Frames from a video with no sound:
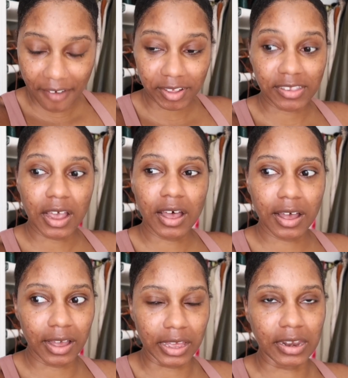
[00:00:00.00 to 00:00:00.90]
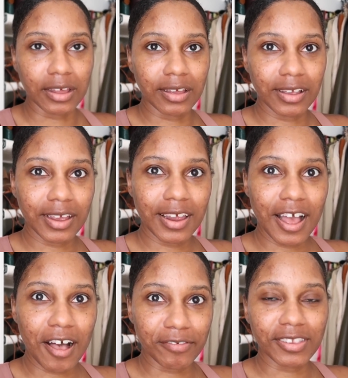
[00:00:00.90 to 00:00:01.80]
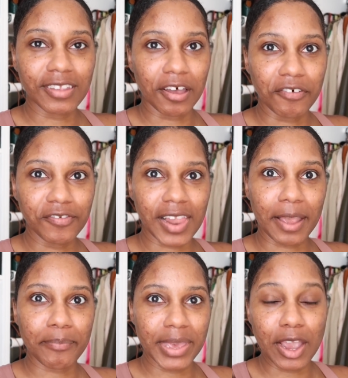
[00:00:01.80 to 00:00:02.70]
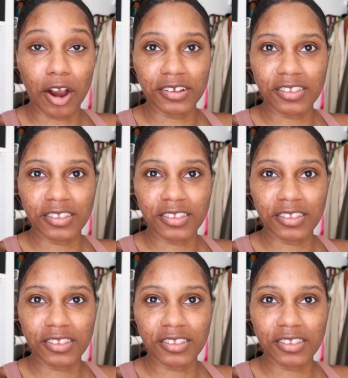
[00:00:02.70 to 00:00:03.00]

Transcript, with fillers: a ton of stuff, like PR